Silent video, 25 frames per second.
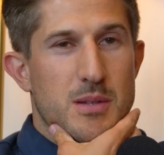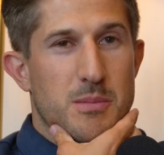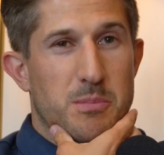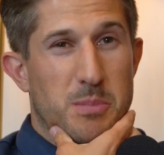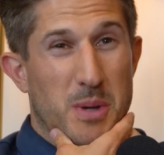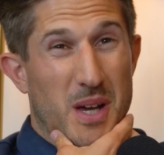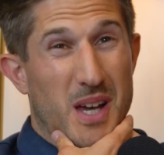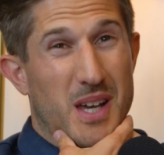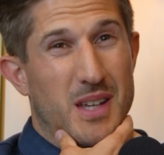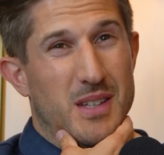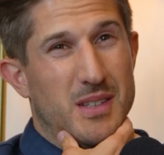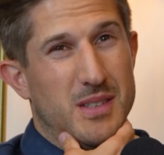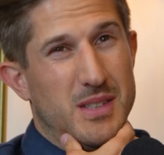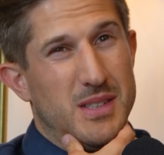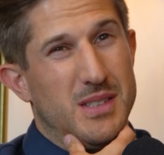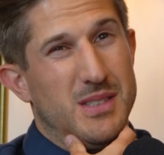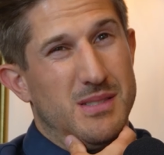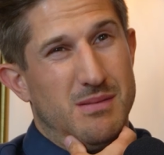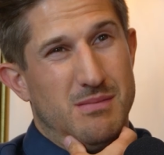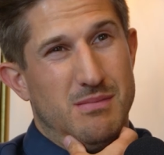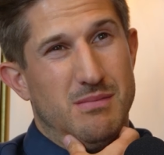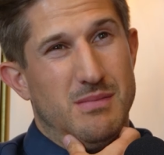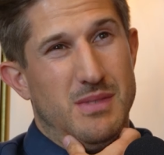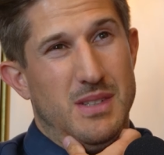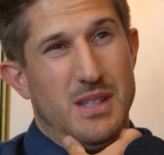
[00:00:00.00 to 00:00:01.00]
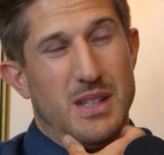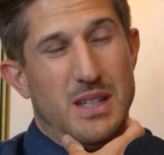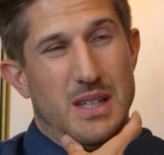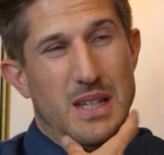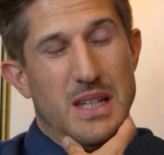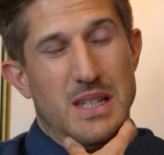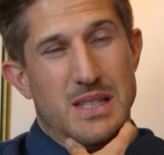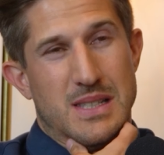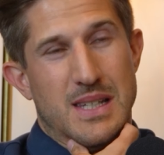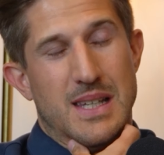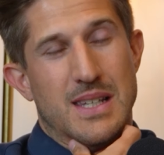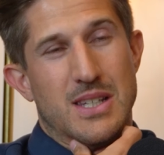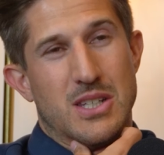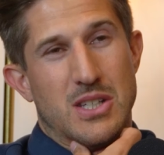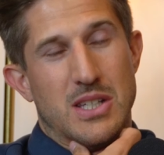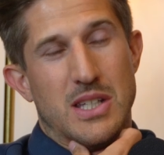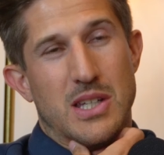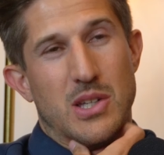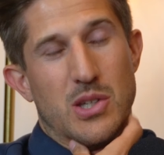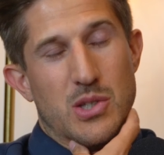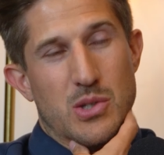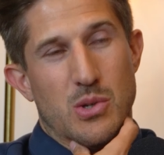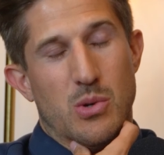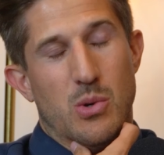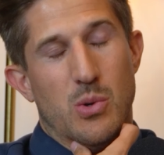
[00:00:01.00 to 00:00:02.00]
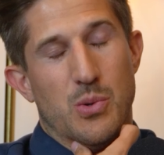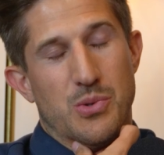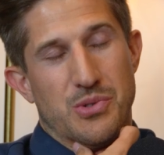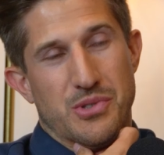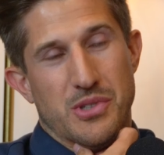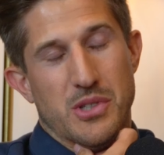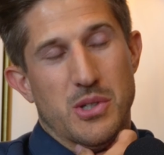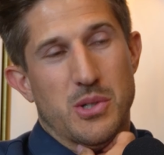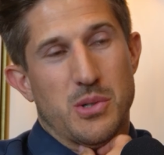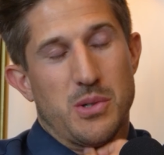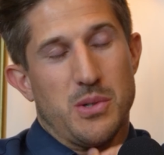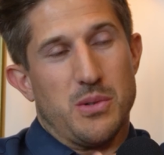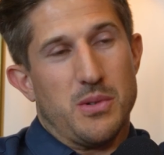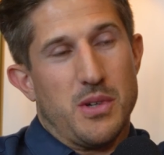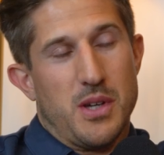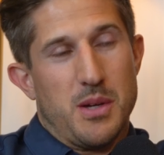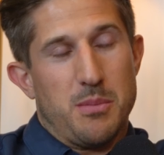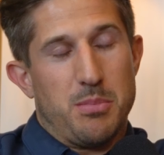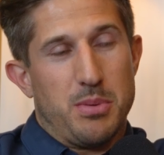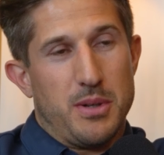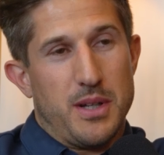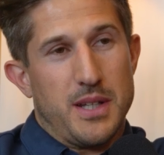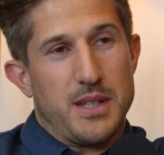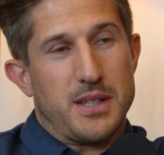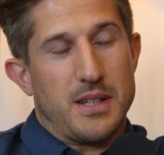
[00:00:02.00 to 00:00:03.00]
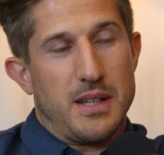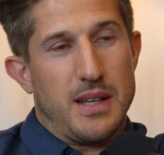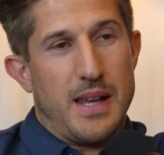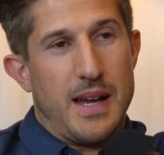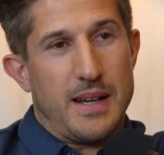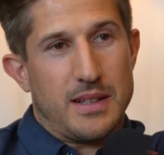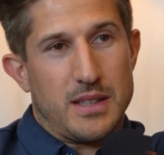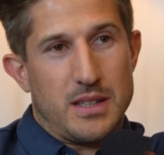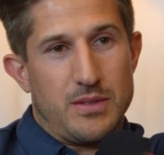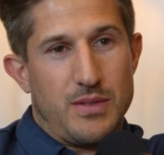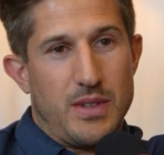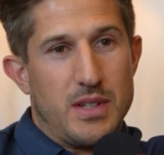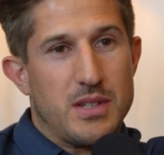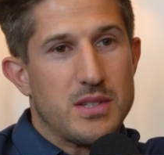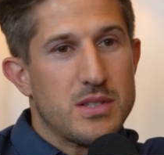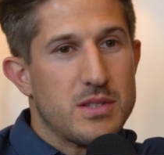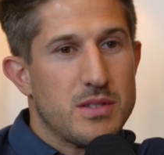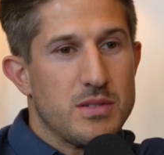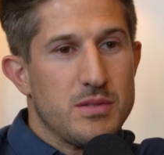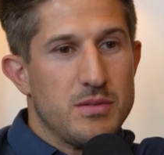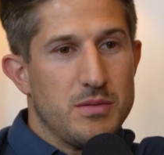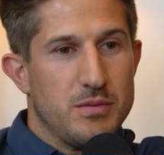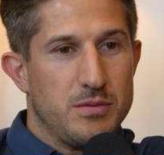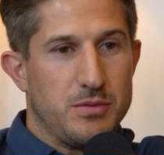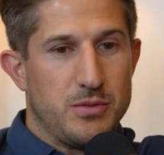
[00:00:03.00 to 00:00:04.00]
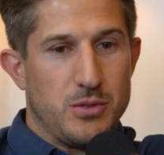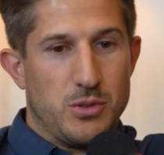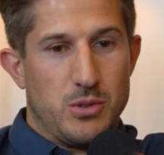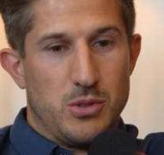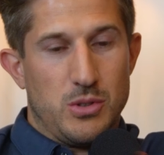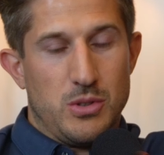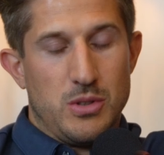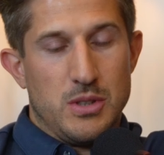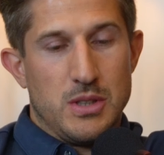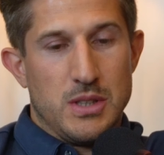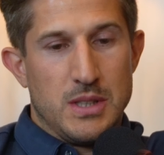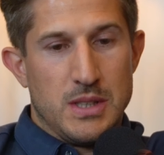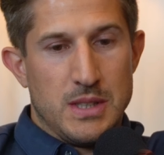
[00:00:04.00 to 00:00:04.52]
But essentially is also a political activist for